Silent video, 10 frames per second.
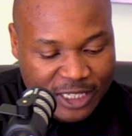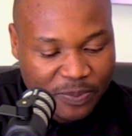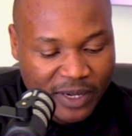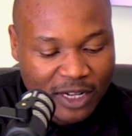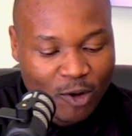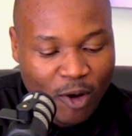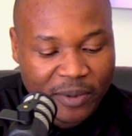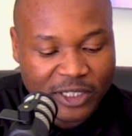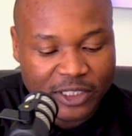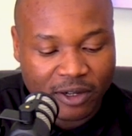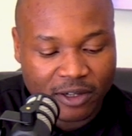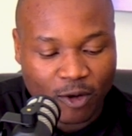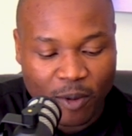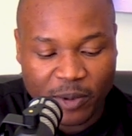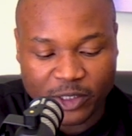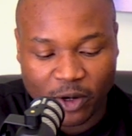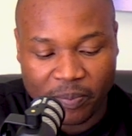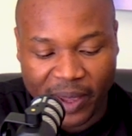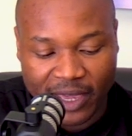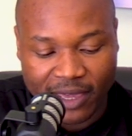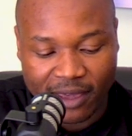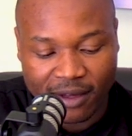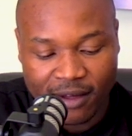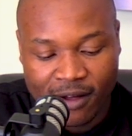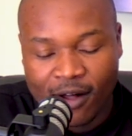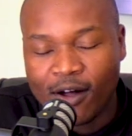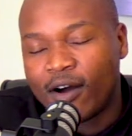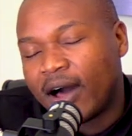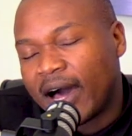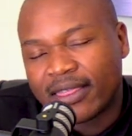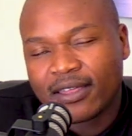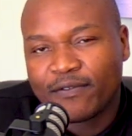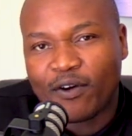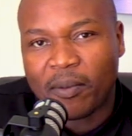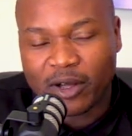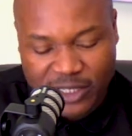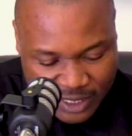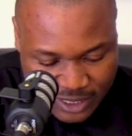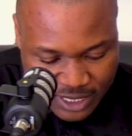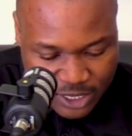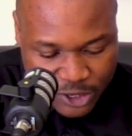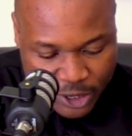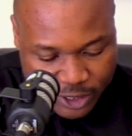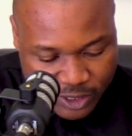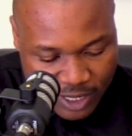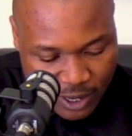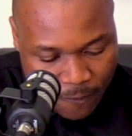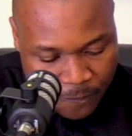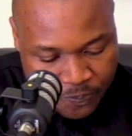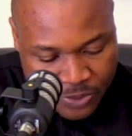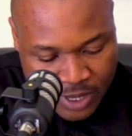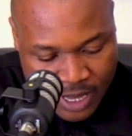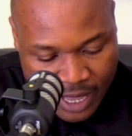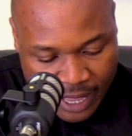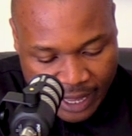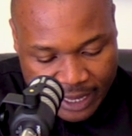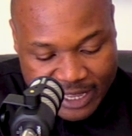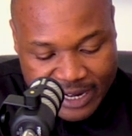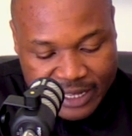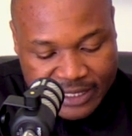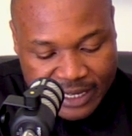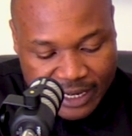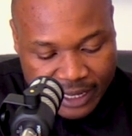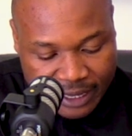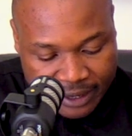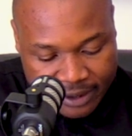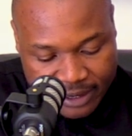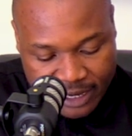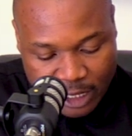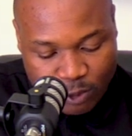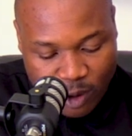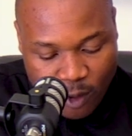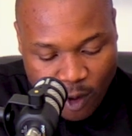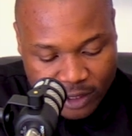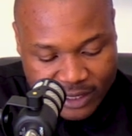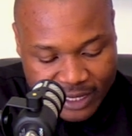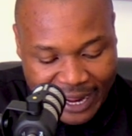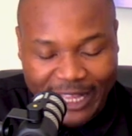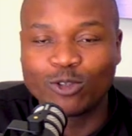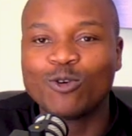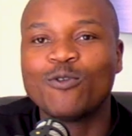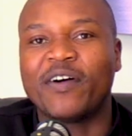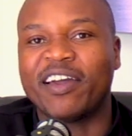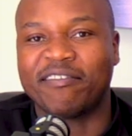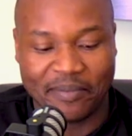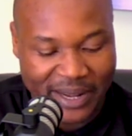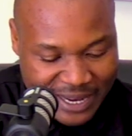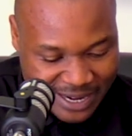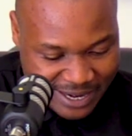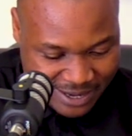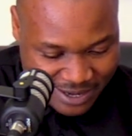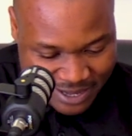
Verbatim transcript: has been in commercial commercial banking, uh, I think, for about 16 years now. Uh, he created a network called the 925 Millionaire.